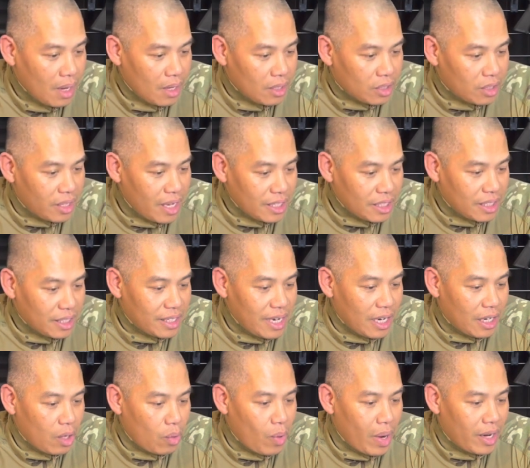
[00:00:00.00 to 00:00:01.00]
So that's
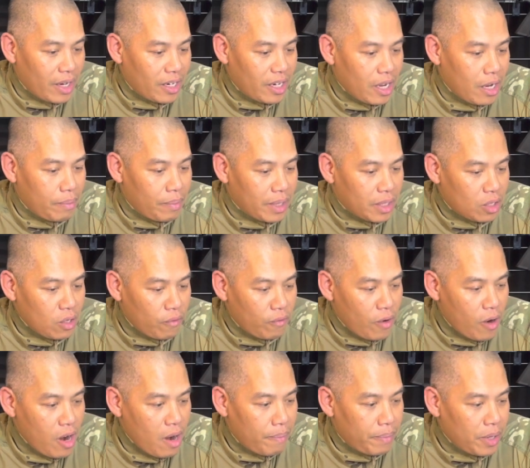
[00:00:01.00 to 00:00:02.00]
exactly what I did, but so
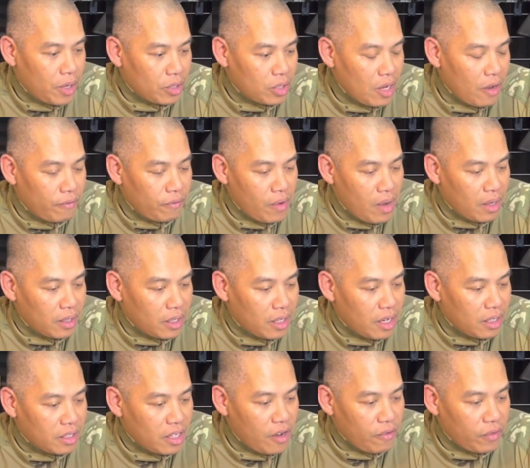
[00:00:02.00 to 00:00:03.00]
far it appears to have fallen
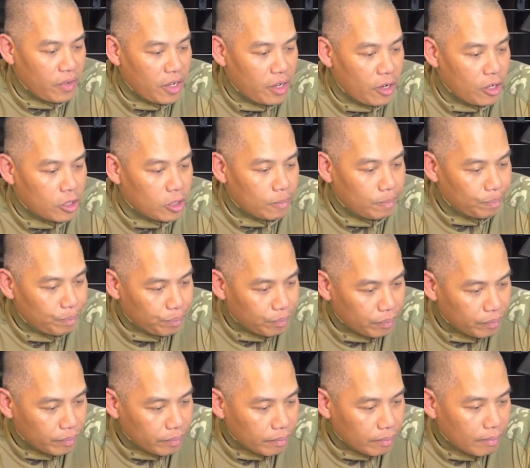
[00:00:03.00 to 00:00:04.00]
on deaf ears.
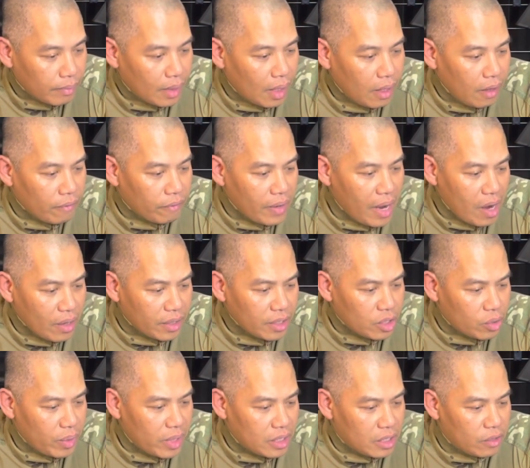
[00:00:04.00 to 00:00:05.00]

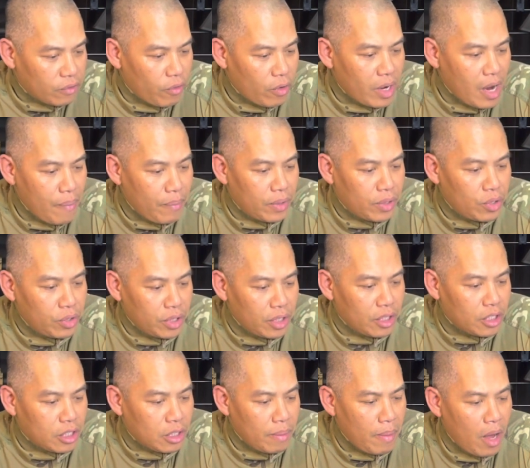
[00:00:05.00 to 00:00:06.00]
Valken's reason for not producing
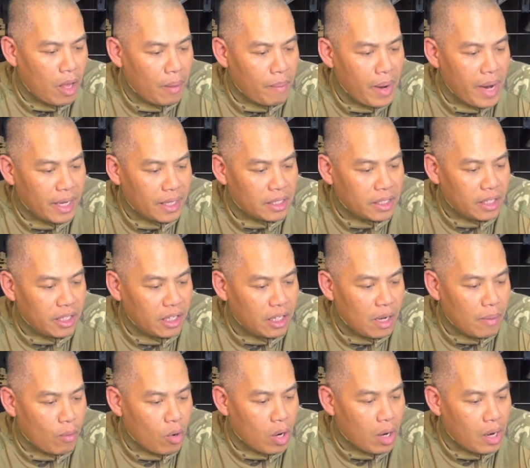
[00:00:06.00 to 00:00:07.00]
the smaller magazine
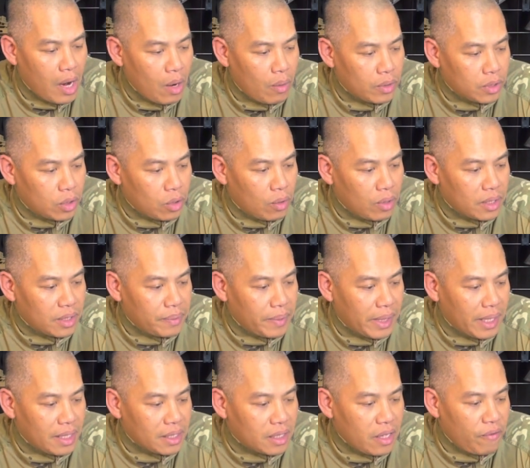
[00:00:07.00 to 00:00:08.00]
anymore, I was told, is
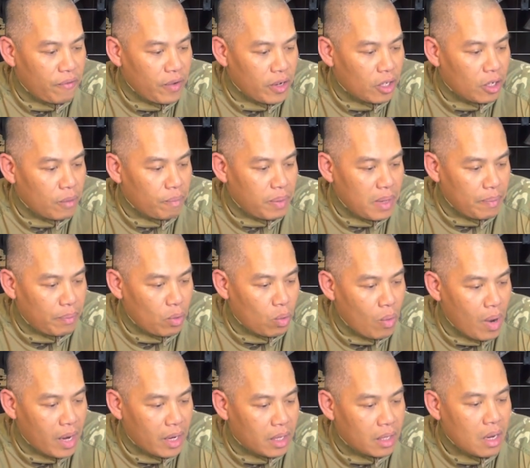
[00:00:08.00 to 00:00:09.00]
because they figured people
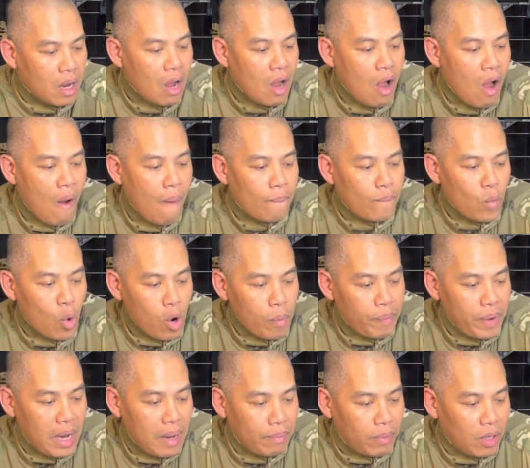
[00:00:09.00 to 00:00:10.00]
wanted more
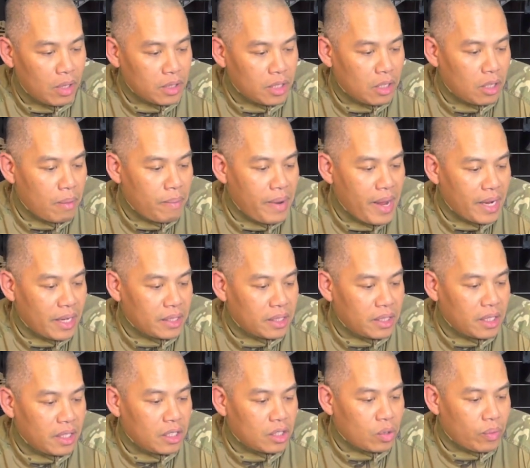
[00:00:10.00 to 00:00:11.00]
paintballs in their
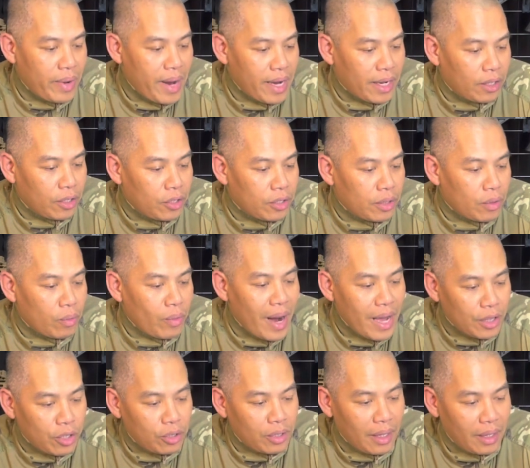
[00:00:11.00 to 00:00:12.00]
magazines
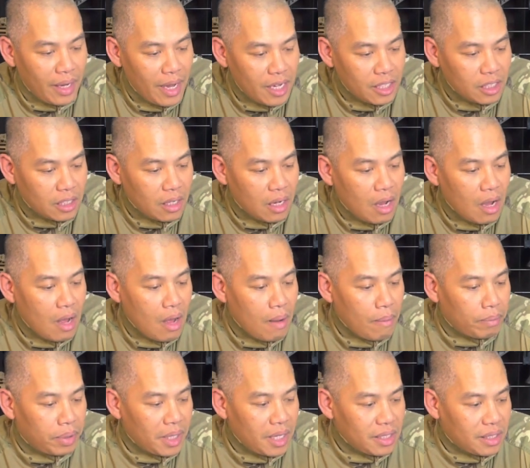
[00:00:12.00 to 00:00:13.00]
rather than less.
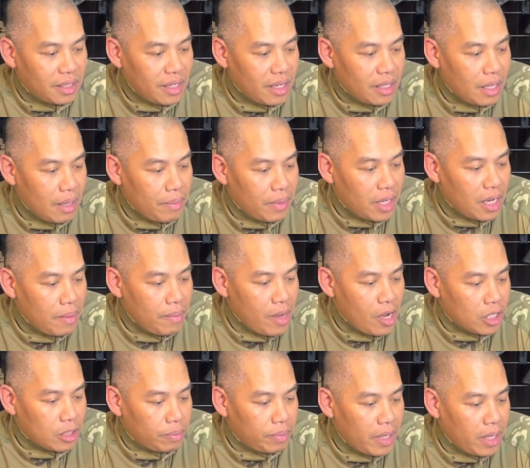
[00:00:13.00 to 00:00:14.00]
Please send them an email
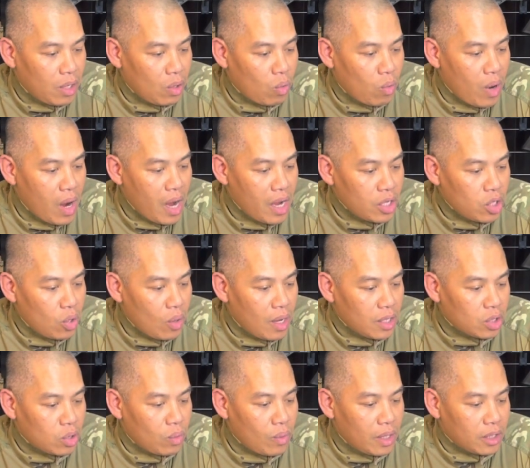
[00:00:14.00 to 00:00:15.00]
explaining why you
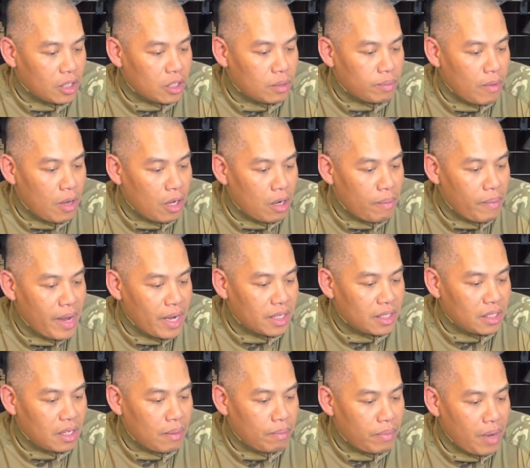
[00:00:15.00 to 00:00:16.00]
also want the smaller
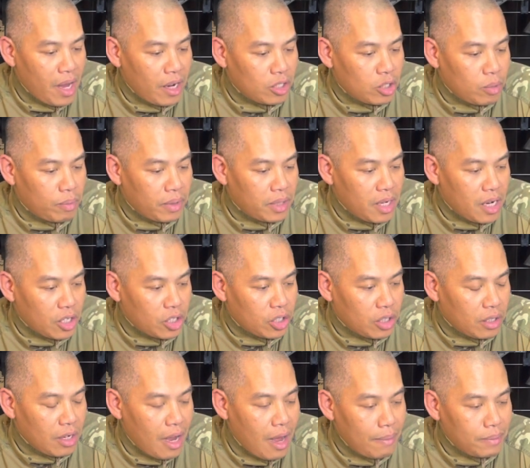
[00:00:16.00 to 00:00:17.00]
magazine brought into
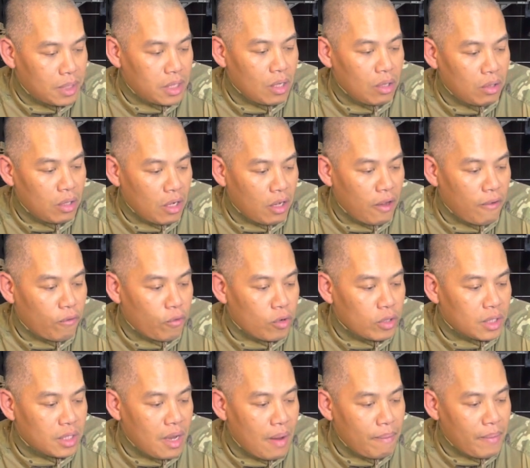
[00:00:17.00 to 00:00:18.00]
production. I'm still looking for
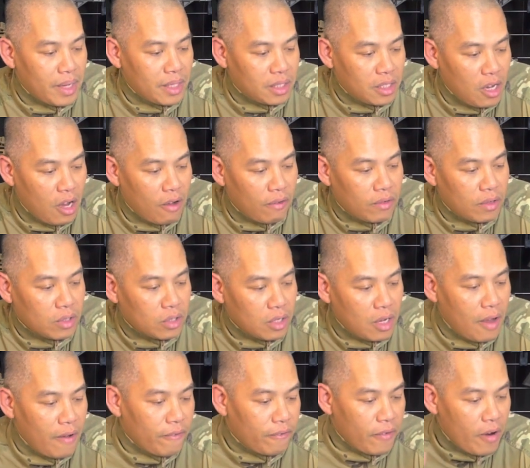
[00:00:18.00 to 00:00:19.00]
some myself.
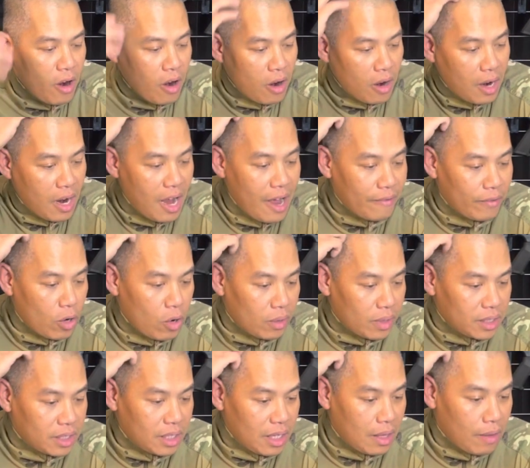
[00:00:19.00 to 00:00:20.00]
So far, I've
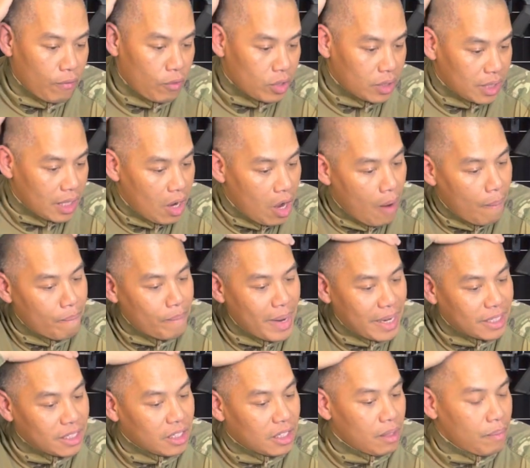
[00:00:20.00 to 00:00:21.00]
only seen them for sale on
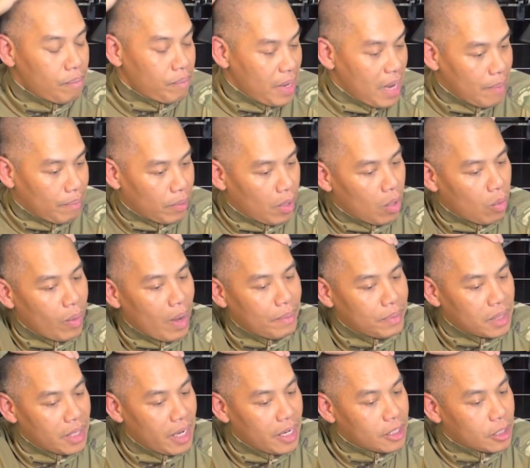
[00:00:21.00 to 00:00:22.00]
Mexican paintball
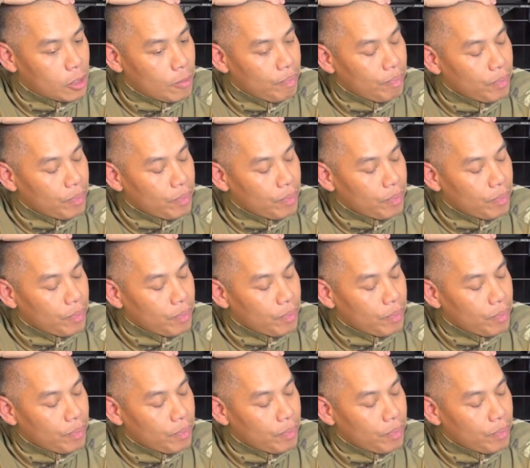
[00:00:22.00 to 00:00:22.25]
websites.